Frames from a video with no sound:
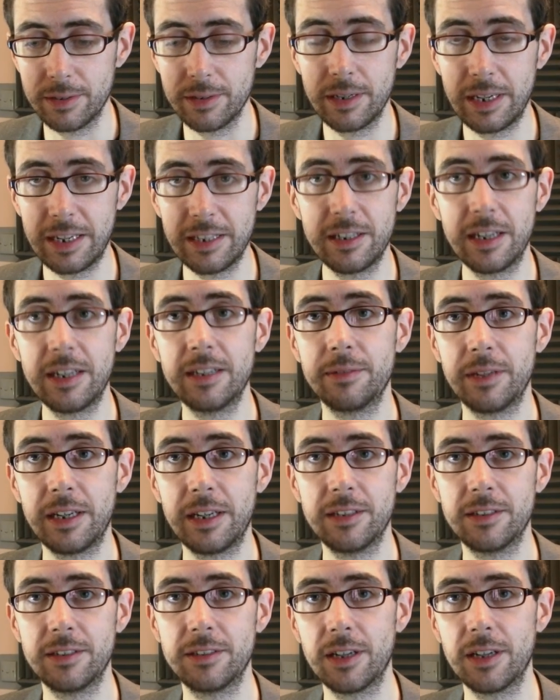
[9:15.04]
his his,
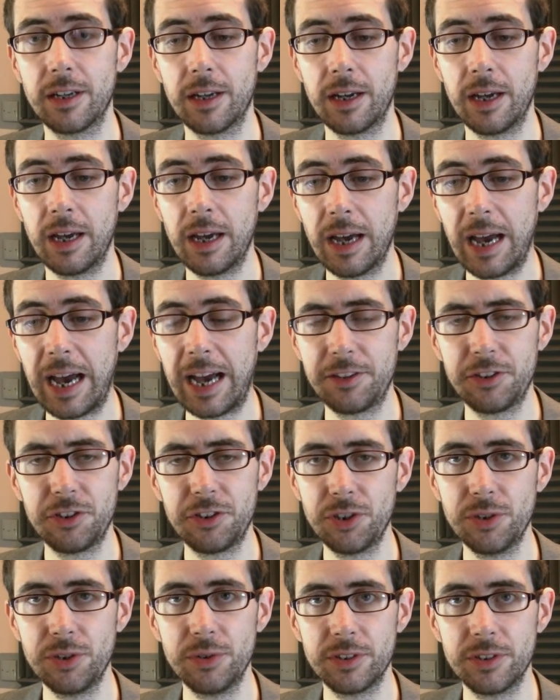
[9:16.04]
his uh,
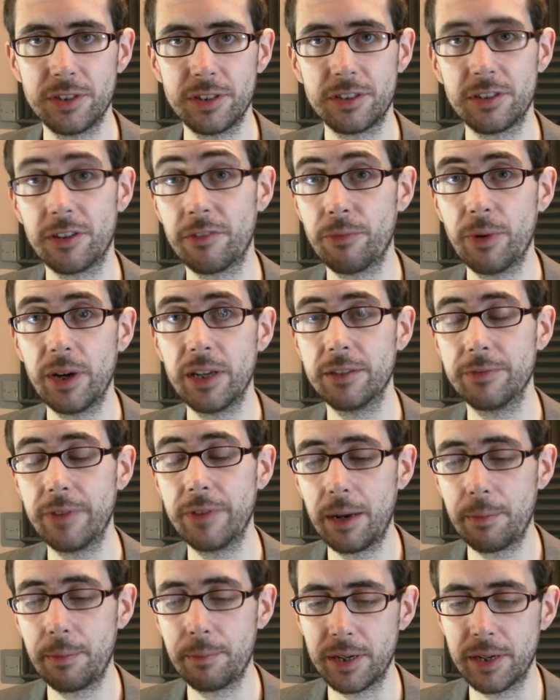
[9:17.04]
attitude as a software
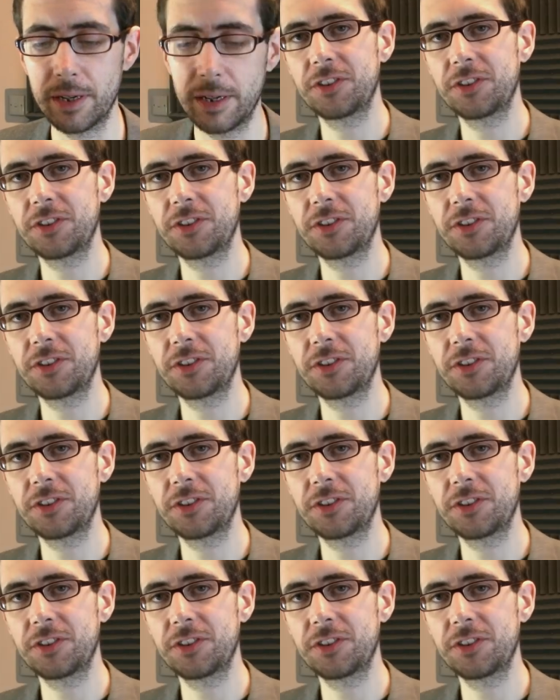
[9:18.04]
developer.